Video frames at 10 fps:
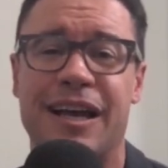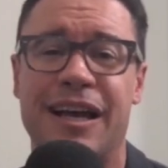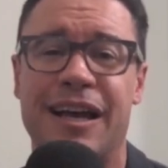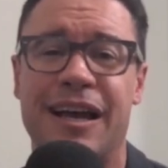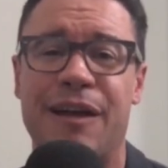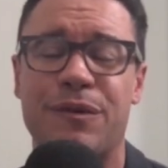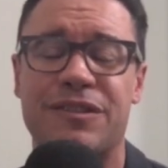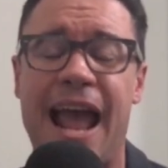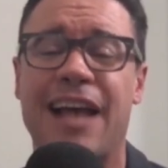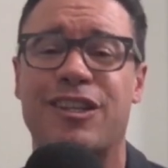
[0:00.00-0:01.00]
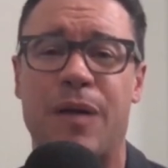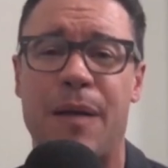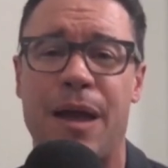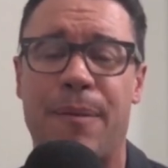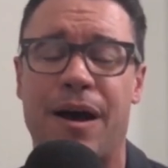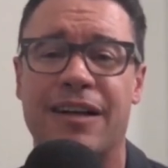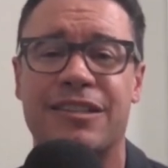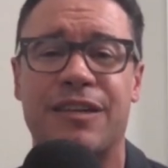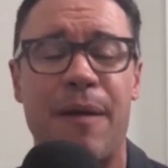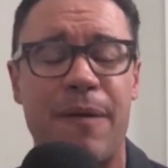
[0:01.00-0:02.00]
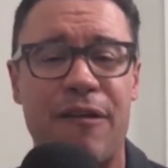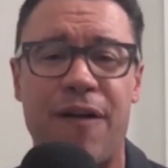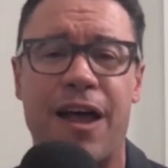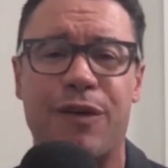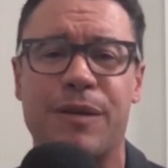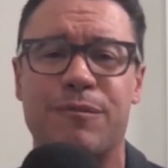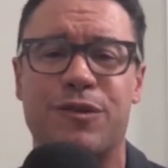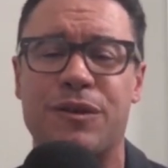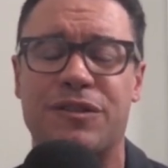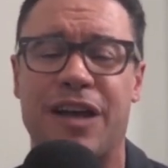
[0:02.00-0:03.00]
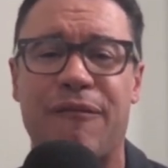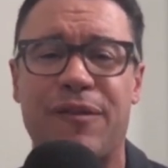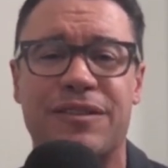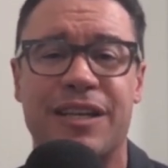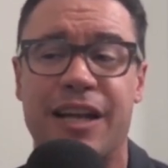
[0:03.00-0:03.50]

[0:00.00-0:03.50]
uh, I was asked by my boss if I might follow him to his office.